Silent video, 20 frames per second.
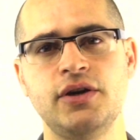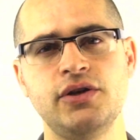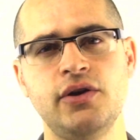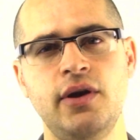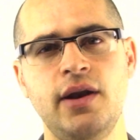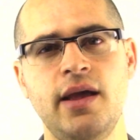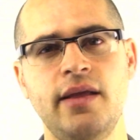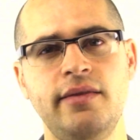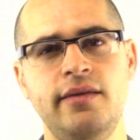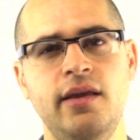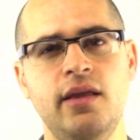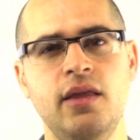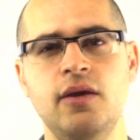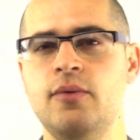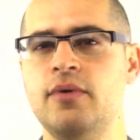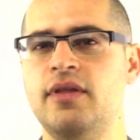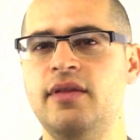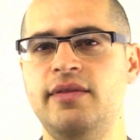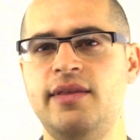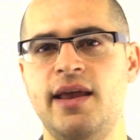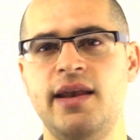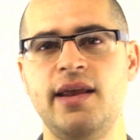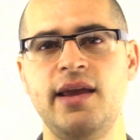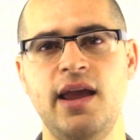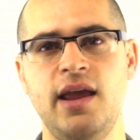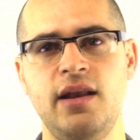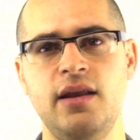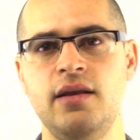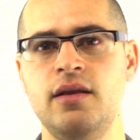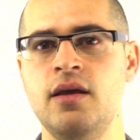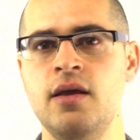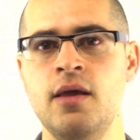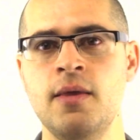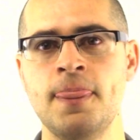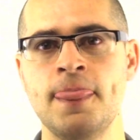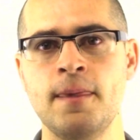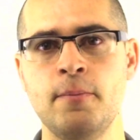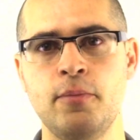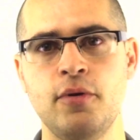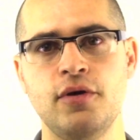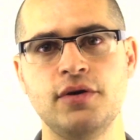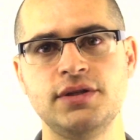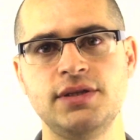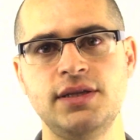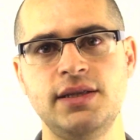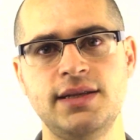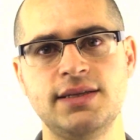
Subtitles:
So you're not dealing with a dedicated person